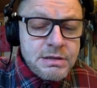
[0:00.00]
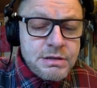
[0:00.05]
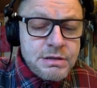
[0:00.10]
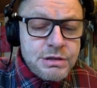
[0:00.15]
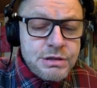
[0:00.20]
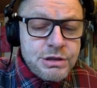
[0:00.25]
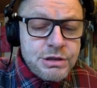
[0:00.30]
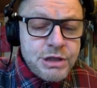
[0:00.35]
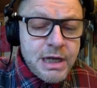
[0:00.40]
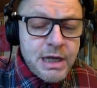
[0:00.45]

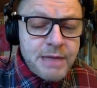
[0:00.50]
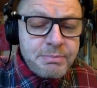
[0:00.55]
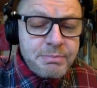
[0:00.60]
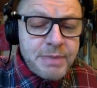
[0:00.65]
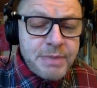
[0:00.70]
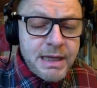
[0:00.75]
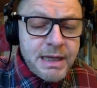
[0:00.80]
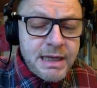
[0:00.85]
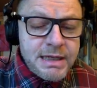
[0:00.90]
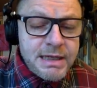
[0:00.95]

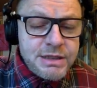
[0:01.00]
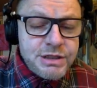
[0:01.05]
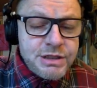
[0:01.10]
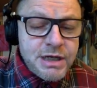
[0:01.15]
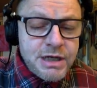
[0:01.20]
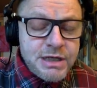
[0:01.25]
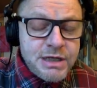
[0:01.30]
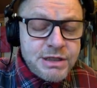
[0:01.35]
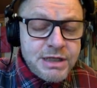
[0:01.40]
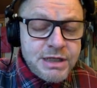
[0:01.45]
JP,
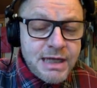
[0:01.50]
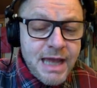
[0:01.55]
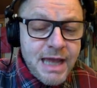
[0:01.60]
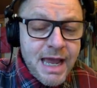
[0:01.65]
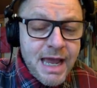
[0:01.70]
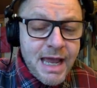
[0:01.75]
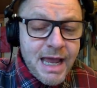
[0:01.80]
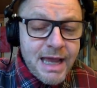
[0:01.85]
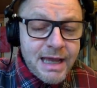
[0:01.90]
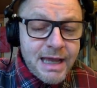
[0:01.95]

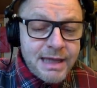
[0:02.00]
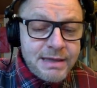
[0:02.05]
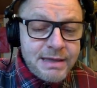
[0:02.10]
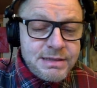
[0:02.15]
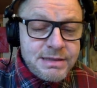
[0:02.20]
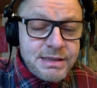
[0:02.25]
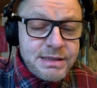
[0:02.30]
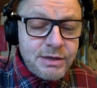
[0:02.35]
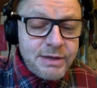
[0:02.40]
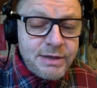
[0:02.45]

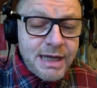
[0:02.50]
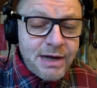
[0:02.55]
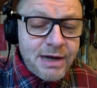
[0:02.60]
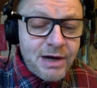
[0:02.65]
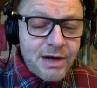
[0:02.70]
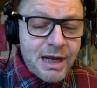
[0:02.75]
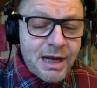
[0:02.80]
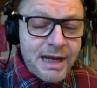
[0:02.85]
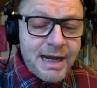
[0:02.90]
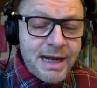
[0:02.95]
JGA. So here
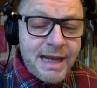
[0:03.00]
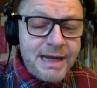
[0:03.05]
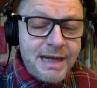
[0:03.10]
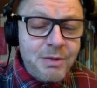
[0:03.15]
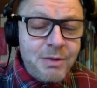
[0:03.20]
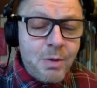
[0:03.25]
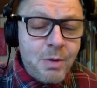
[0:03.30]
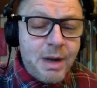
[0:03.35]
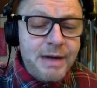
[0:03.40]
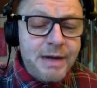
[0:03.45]
on line
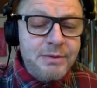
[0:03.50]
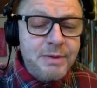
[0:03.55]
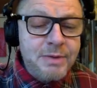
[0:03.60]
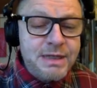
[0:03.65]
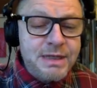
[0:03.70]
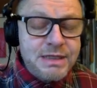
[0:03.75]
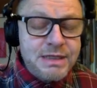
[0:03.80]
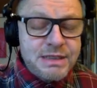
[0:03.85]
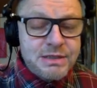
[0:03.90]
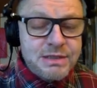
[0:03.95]
81, we're
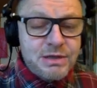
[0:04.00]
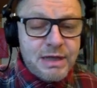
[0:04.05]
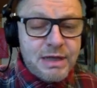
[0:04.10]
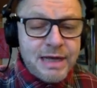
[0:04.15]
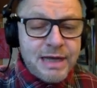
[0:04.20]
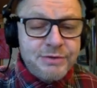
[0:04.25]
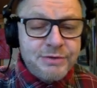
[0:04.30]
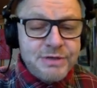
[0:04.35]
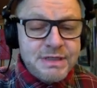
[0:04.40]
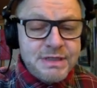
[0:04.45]
just
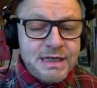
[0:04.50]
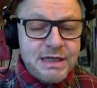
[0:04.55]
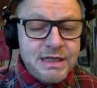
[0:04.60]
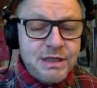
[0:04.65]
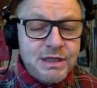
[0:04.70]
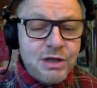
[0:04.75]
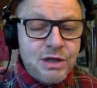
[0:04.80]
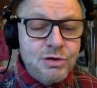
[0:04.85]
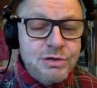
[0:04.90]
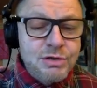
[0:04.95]
interested
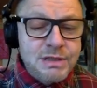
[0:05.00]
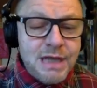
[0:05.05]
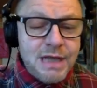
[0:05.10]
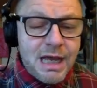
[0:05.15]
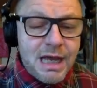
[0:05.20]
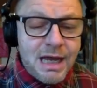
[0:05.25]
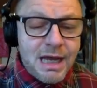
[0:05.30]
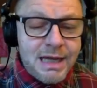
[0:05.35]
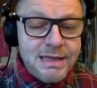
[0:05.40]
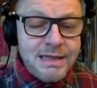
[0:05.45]
in those
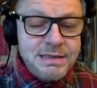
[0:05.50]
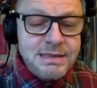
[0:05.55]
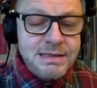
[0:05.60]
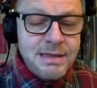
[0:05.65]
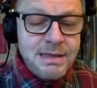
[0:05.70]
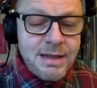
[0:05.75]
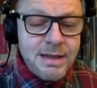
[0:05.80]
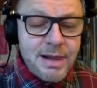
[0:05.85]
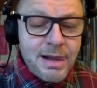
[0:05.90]
lines.